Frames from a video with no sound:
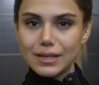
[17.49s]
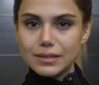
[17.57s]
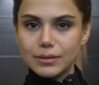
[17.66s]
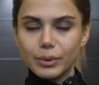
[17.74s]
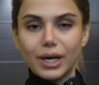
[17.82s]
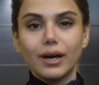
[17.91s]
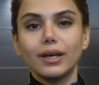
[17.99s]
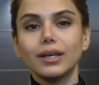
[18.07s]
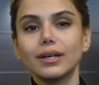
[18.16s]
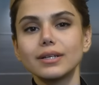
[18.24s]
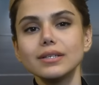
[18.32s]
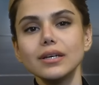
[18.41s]
As the
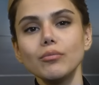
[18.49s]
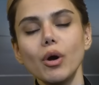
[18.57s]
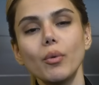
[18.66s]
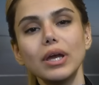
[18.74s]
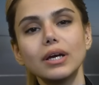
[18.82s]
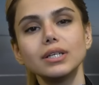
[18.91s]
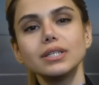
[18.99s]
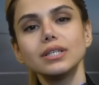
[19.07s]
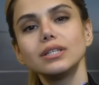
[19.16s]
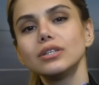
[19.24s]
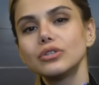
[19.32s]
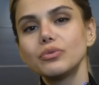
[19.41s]
Pioneer team, we
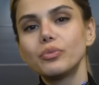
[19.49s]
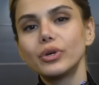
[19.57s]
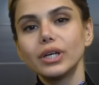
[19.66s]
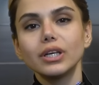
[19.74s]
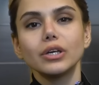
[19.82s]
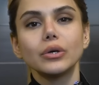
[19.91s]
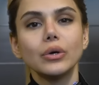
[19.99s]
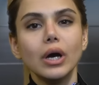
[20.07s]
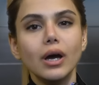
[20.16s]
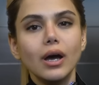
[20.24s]
continue to bring you